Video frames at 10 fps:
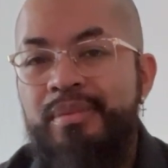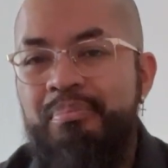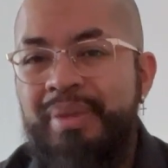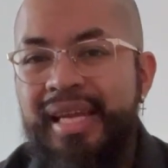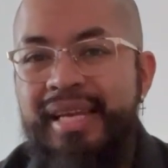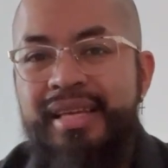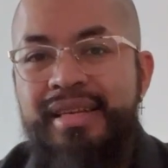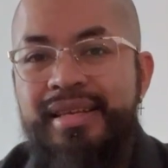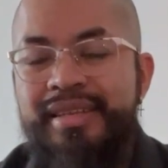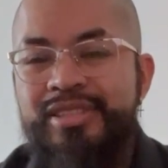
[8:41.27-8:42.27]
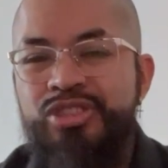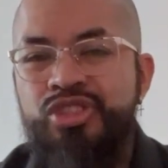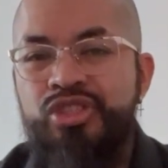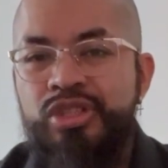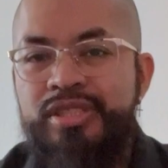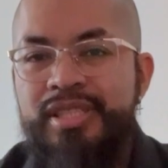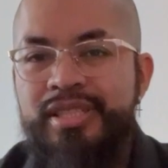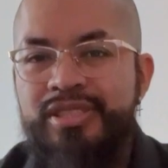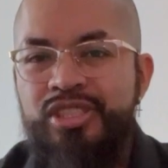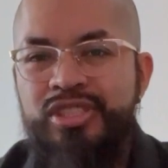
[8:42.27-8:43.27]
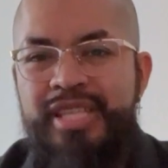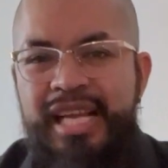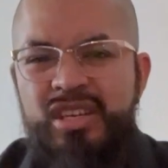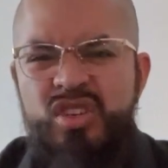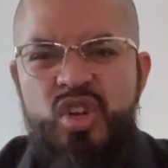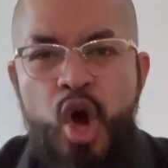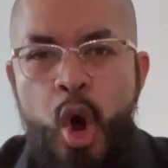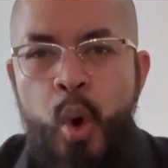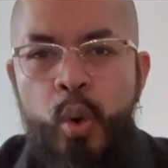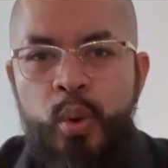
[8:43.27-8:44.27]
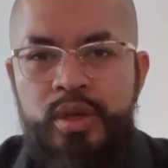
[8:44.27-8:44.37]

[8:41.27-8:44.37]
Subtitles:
being certain, just like knowing,